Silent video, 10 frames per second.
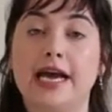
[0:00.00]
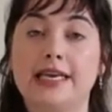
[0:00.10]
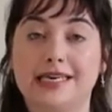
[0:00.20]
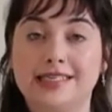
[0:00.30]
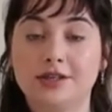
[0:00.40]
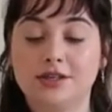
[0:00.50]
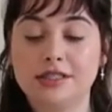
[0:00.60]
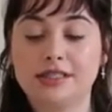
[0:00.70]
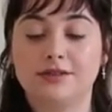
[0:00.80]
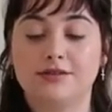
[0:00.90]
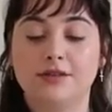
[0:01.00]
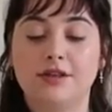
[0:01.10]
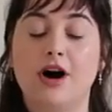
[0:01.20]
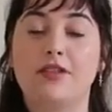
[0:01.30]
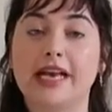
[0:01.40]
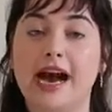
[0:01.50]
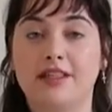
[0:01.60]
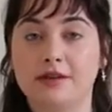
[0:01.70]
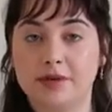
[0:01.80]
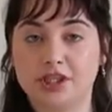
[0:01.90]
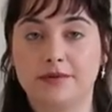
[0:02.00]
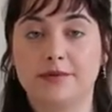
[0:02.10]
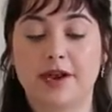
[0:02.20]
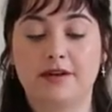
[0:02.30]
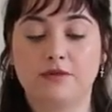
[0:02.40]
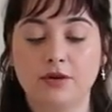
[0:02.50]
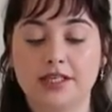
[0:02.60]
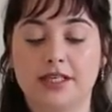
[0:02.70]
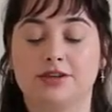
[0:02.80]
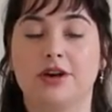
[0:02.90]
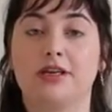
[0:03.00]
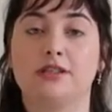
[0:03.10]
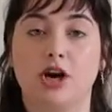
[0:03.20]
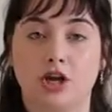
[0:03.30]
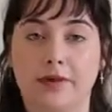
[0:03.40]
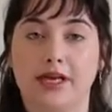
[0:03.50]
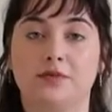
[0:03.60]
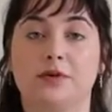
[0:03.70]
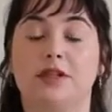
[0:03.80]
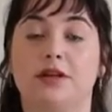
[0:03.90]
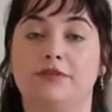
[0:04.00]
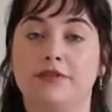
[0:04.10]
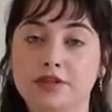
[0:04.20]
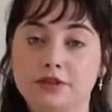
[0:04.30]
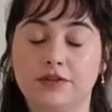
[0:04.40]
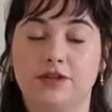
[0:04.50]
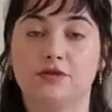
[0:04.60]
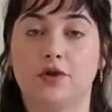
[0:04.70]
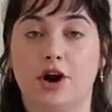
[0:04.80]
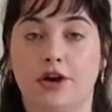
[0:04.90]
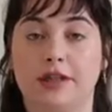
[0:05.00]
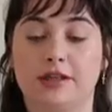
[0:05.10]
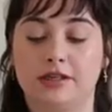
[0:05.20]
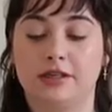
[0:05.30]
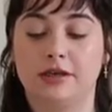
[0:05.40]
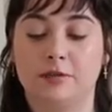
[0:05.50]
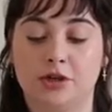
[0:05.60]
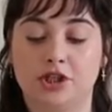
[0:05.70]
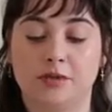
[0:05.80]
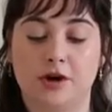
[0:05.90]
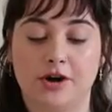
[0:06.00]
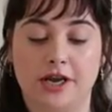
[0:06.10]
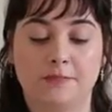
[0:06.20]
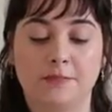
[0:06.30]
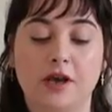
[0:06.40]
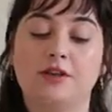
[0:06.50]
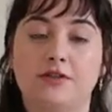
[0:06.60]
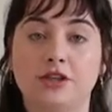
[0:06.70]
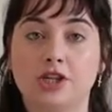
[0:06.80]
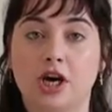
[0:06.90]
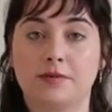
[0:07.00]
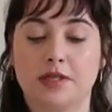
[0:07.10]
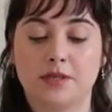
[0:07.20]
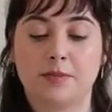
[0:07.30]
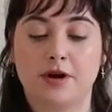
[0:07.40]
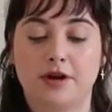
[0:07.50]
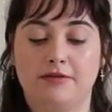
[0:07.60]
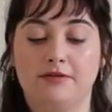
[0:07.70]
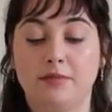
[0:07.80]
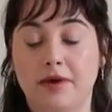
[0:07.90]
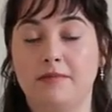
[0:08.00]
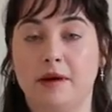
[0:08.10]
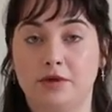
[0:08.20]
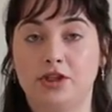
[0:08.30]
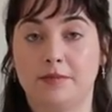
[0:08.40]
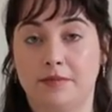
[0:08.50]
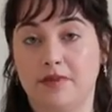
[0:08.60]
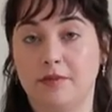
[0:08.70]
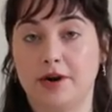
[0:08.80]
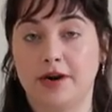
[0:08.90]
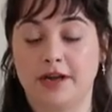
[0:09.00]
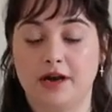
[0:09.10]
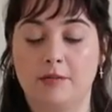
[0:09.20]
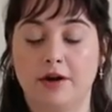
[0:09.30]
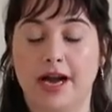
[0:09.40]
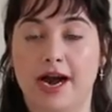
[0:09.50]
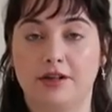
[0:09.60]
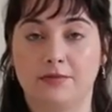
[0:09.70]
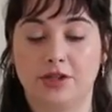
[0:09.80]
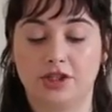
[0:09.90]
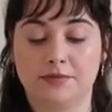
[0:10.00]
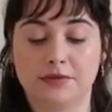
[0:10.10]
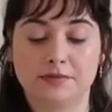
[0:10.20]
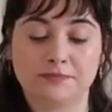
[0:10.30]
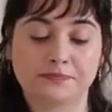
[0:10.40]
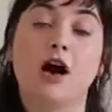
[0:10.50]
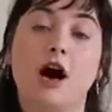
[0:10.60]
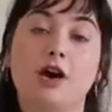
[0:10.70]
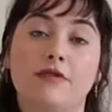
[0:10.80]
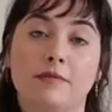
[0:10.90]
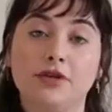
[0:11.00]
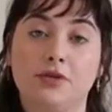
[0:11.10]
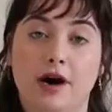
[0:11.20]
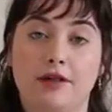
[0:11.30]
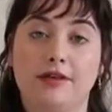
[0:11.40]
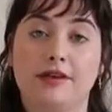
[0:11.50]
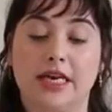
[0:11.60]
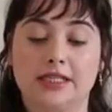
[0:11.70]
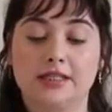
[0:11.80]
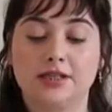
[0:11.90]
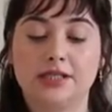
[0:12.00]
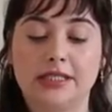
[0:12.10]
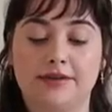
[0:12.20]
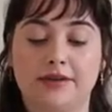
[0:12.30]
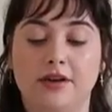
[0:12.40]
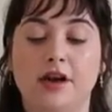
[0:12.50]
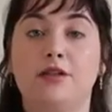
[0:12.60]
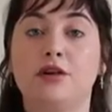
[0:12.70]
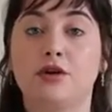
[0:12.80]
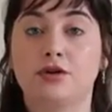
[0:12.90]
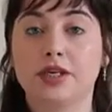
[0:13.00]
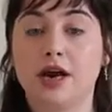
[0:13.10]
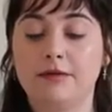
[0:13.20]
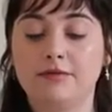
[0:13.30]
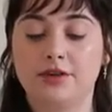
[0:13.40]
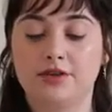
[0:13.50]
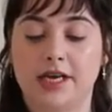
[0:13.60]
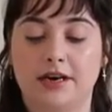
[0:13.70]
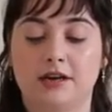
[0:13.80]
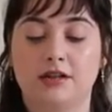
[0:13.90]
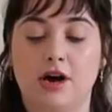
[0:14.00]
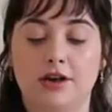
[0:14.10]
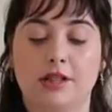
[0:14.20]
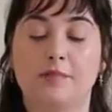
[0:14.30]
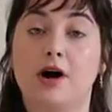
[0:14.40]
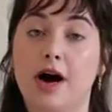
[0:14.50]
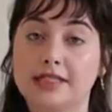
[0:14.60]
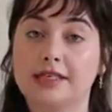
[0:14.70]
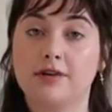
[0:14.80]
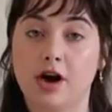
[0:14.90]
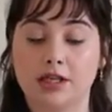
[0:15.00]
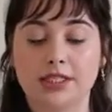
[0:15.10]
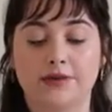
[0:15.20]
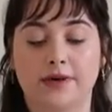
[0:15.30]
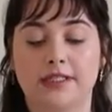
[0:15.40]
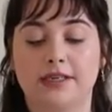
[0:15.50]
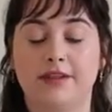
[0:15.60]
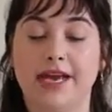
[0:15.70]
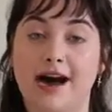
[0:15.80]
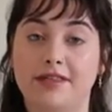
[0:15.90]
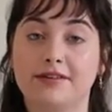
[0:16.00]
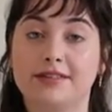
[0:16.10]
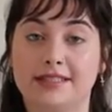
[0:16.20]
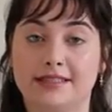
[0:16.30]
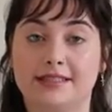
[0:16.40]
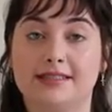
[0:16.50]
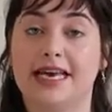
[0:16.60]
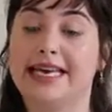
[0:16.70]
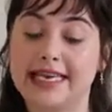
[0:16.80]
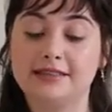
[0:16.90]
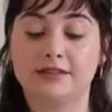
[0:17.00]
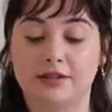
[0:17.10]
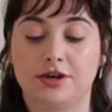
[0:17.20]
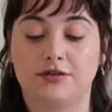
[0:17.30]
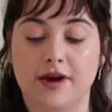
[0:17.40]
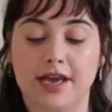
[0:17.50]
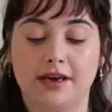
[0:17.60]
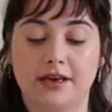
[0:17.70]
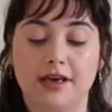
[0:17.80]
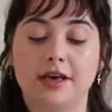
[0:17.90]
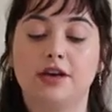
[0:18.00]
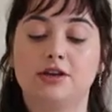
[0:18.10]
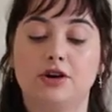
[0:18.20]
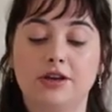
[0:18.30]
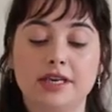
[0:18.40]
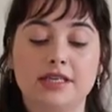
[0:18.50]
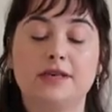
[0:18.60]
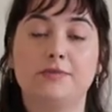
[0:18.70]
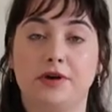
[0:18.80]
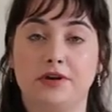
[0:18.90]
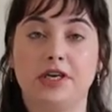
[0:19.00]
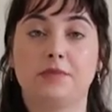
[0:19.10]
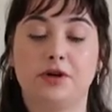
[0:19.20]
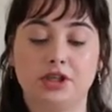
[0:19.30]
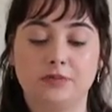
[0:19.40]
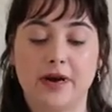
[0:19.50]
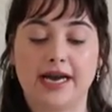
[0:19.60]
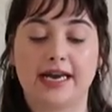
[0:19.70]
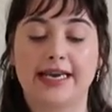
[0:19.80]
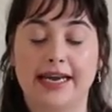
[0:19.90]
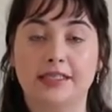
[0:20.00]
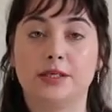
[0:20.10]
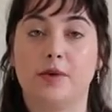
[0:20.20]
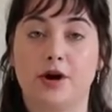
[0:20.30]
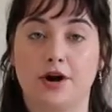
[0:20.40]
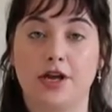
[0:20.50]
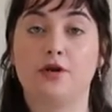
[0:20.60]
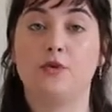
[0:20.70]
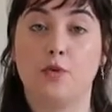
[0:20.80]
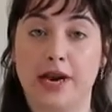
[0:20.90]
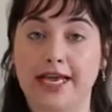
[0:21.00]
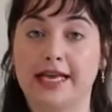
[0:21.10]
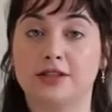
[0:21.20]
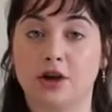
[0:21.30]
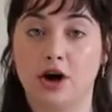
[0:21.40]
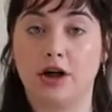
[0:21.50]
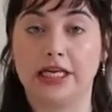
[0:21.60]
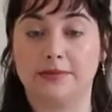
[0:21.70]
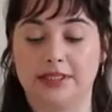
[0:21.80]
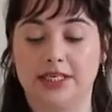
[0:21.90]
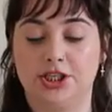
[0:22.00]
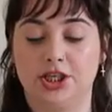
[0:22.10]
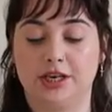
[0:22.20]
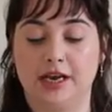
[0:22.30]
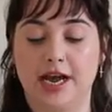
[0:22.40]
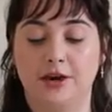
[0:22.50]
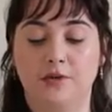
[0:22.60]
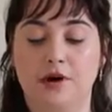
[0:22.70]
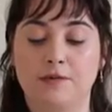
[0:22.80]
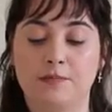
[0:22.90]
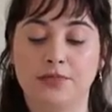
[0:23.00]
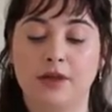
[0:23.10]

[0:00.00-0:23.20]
In 1932, all the Catholic bishops met at Fulda to create a document explaining their official views regarding the emerging party. The first document of this party forbid membership of the party among Catholic bishops. On November 12, 1937, the Kulturkampf newsletter lauded the positive consequence of the Catholic resistance against the Third Reich, noting that its ability to push back against the party went against all expectation, end quote.